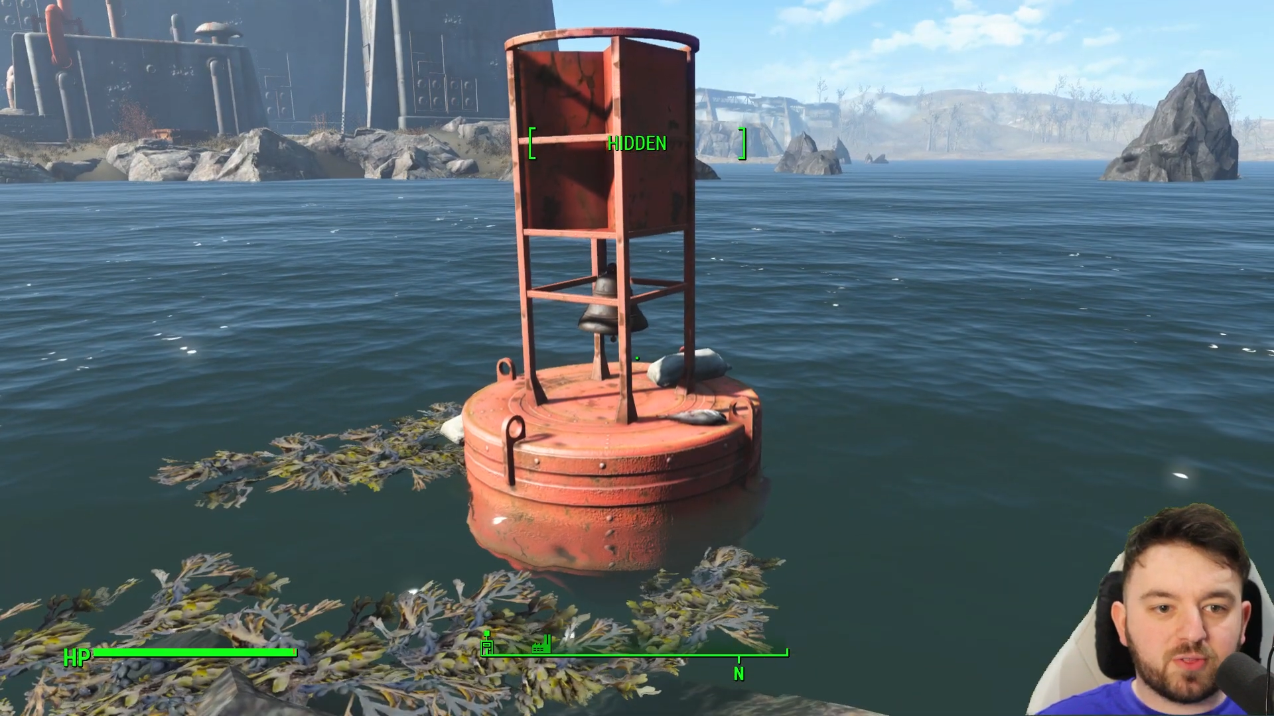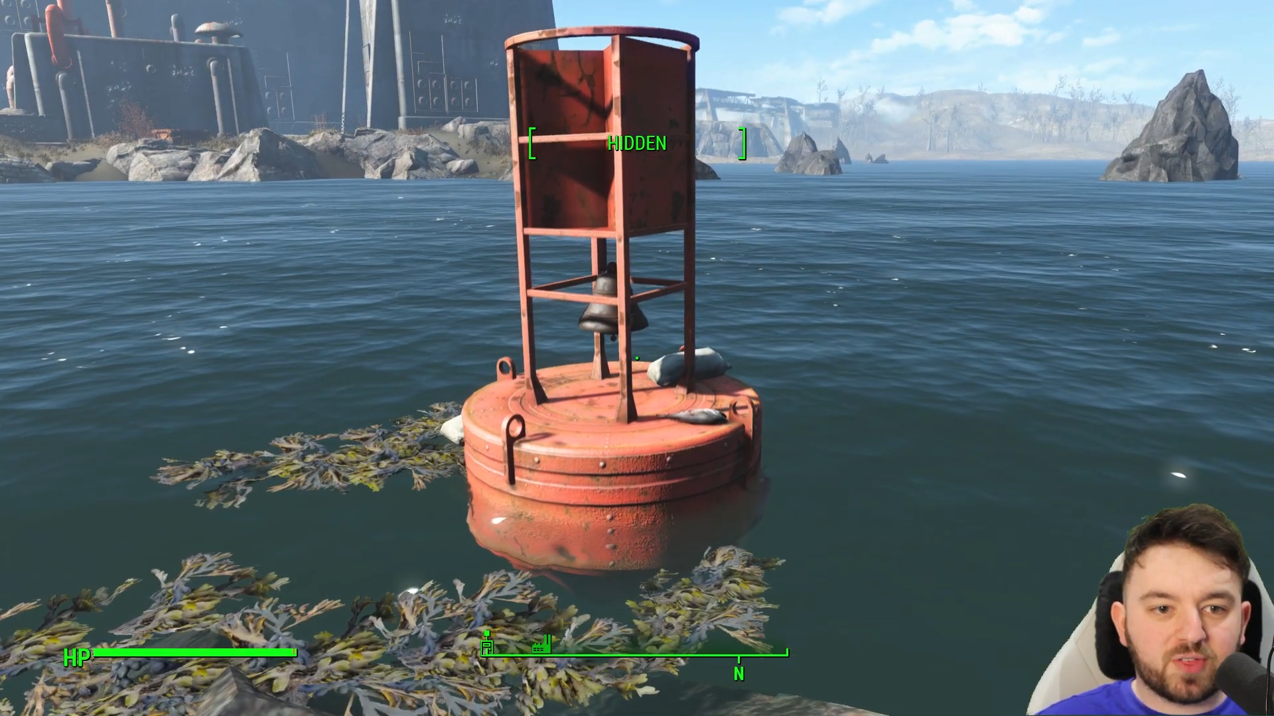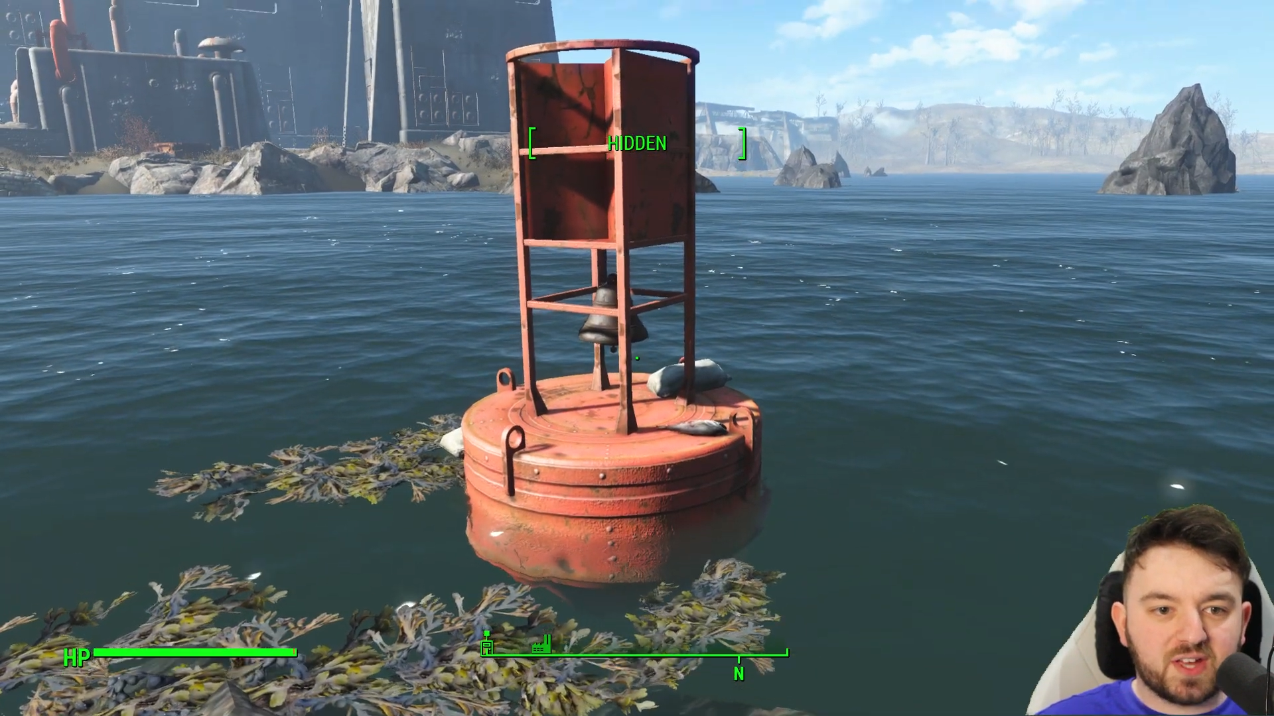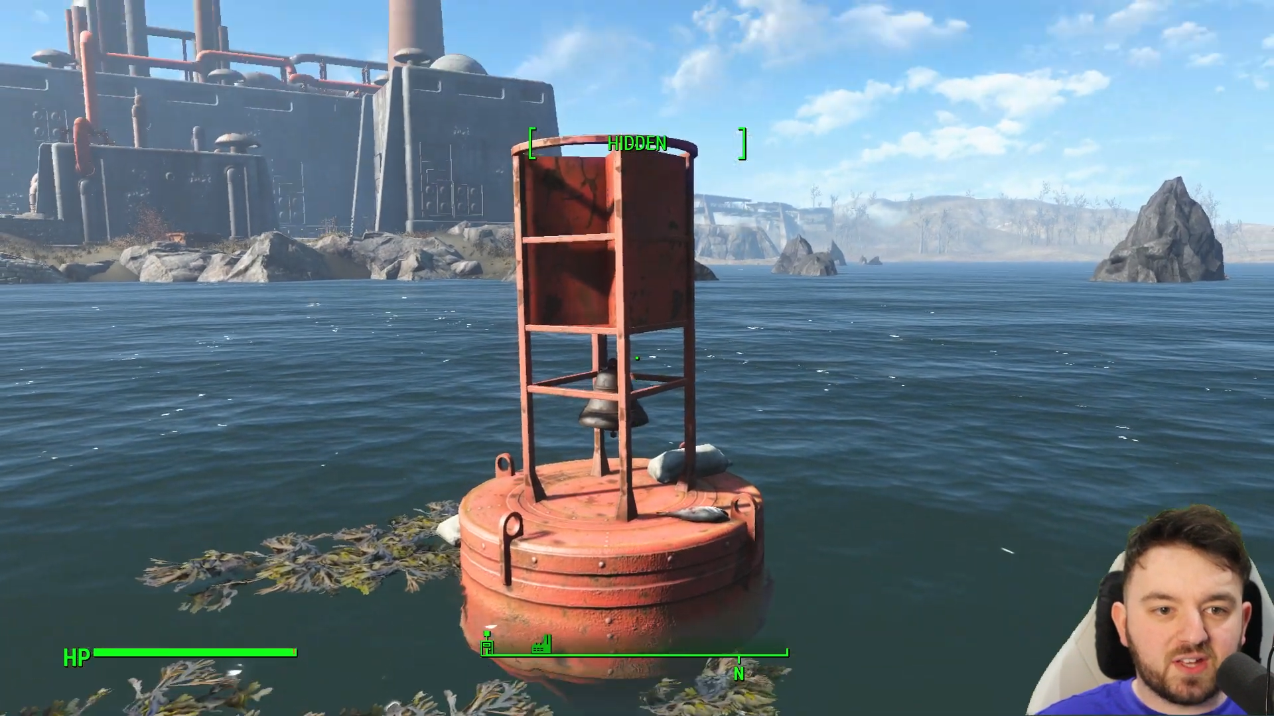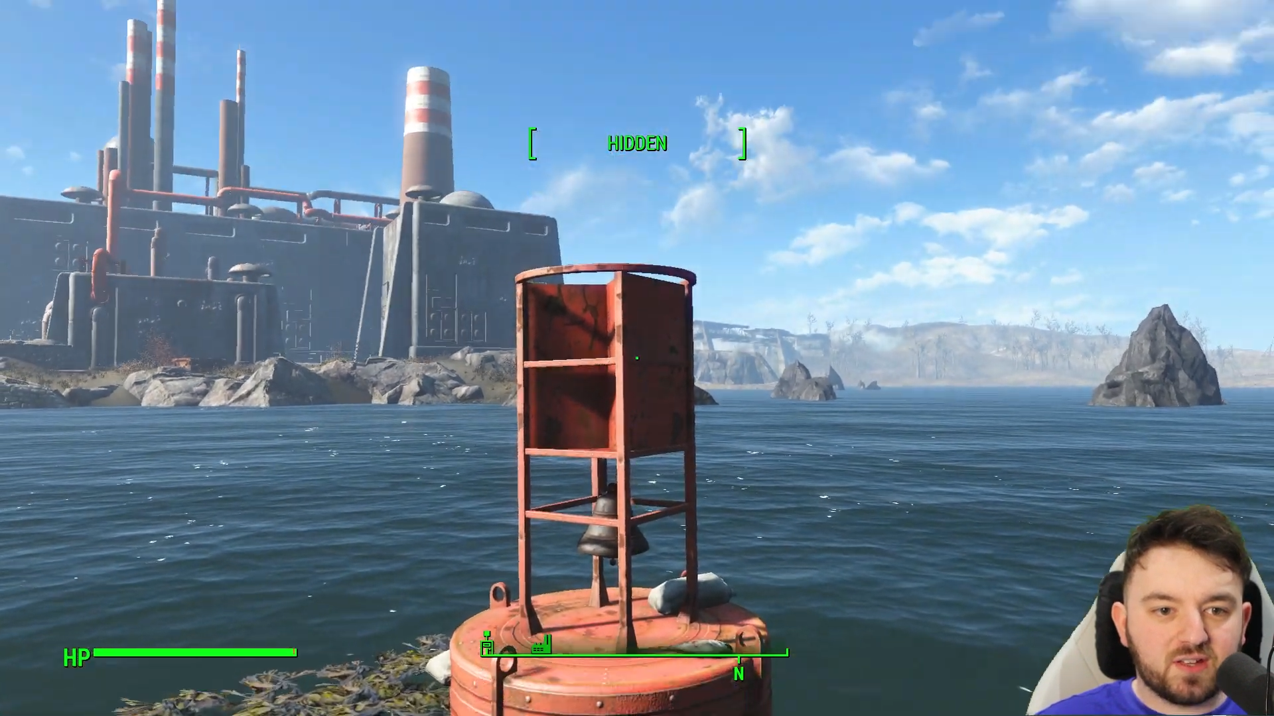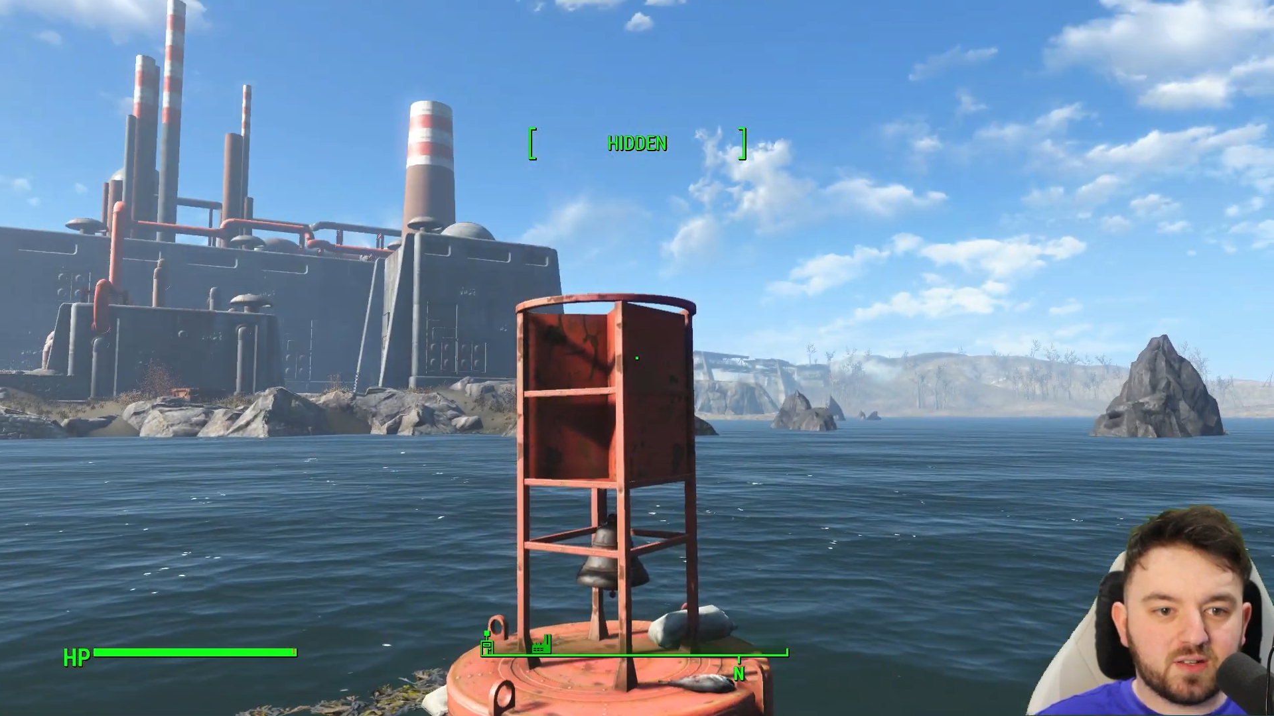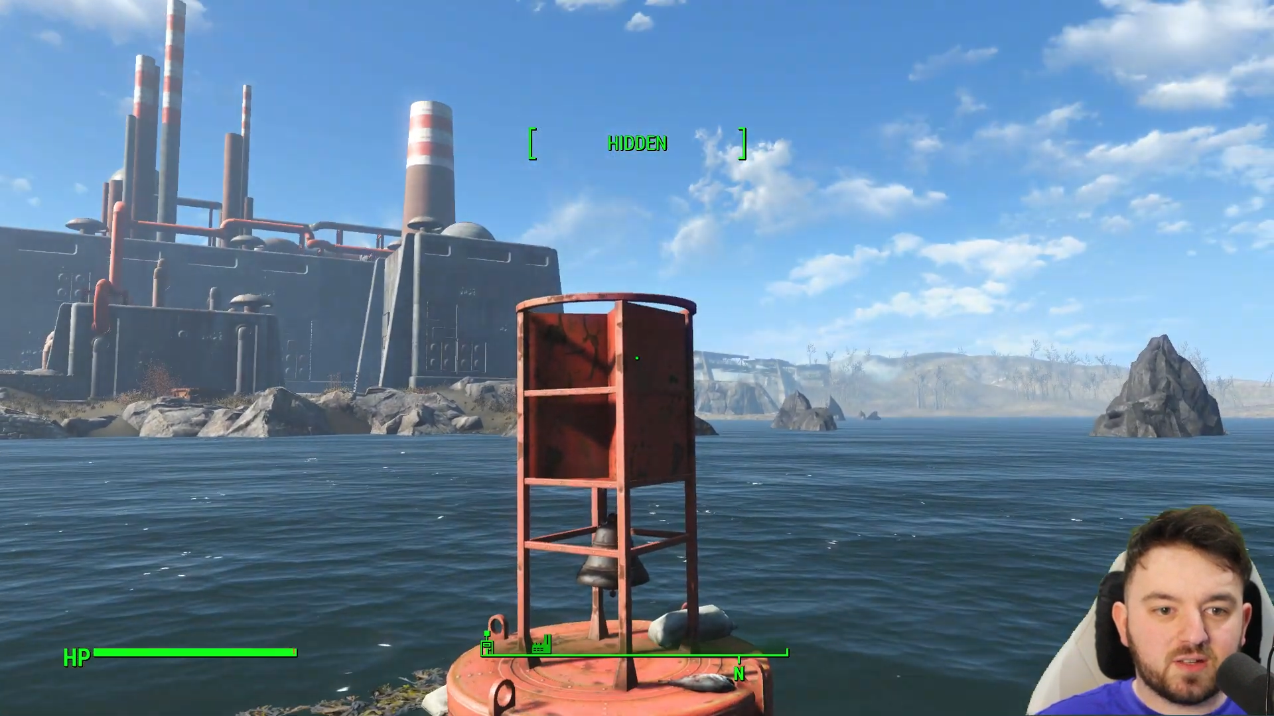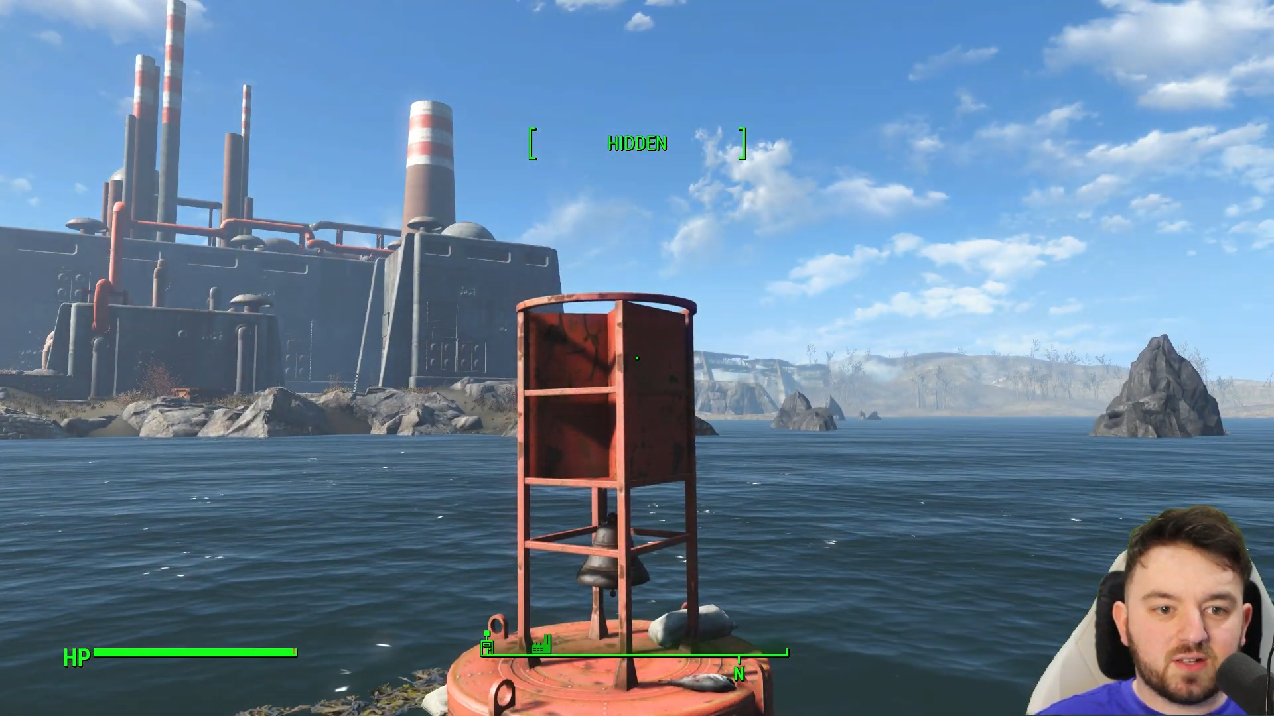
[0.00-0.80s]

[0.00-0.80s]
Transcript: thing